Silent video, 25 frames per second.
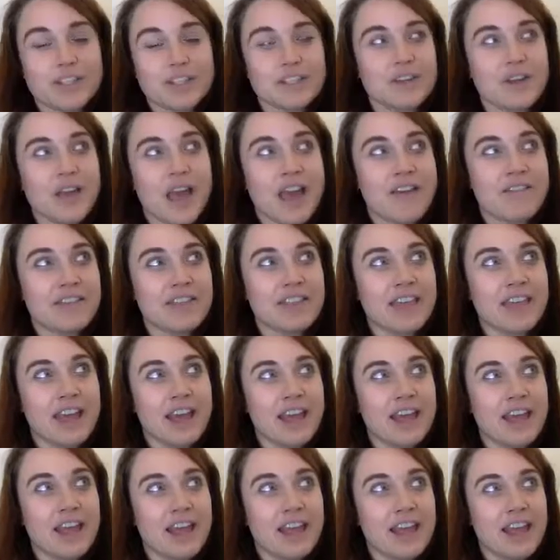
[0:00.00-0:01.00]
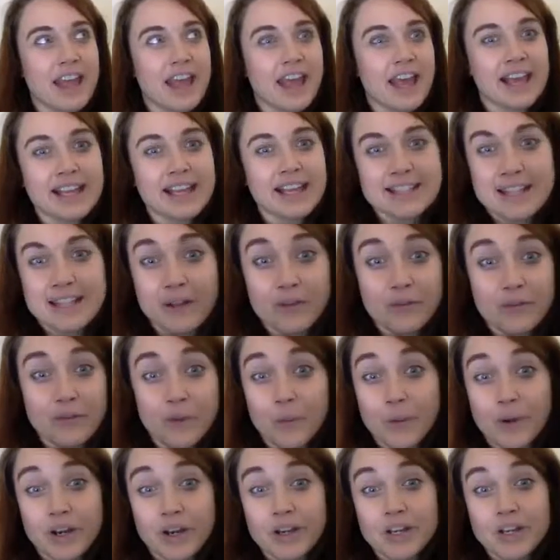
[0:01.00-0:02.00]
and having that, I guess,
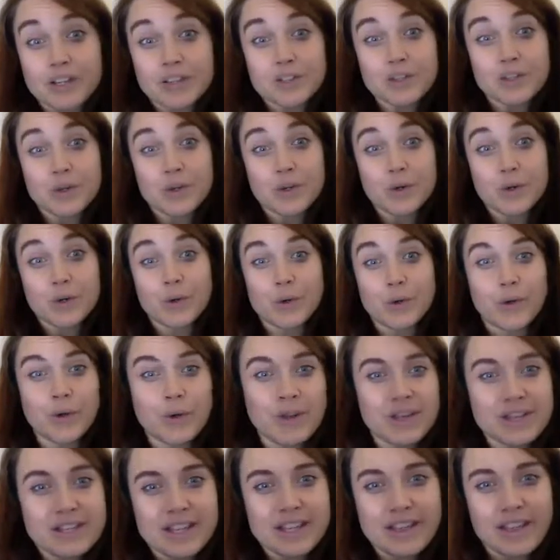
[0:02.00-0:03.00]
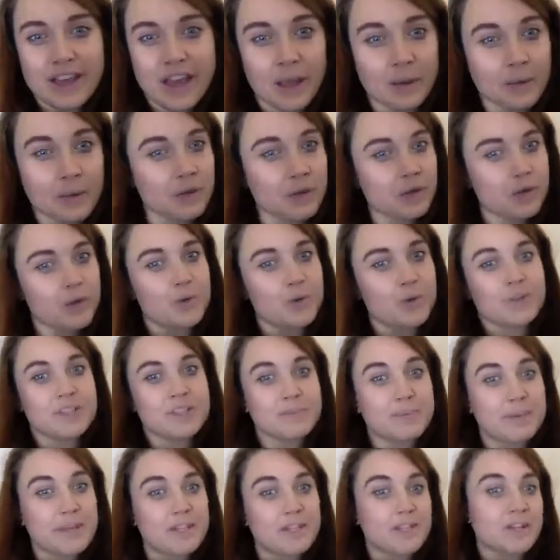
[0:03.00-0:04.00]
self-awareness to know who is it that I'm going to go and
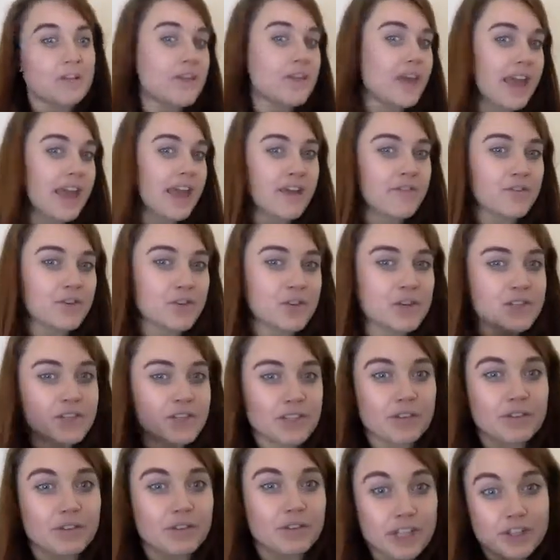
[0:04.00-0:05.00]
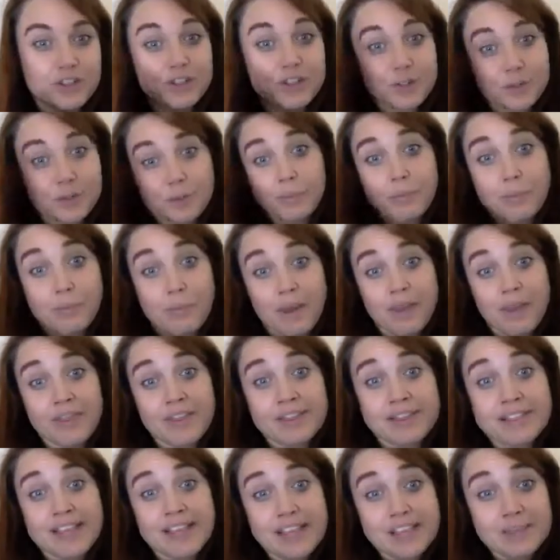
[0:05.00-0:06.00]
speak to, that I have a trusting relationship about
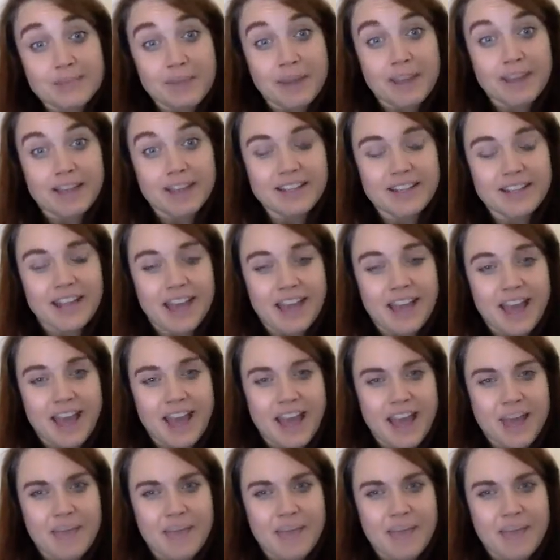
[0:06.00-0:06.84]
this aspect. And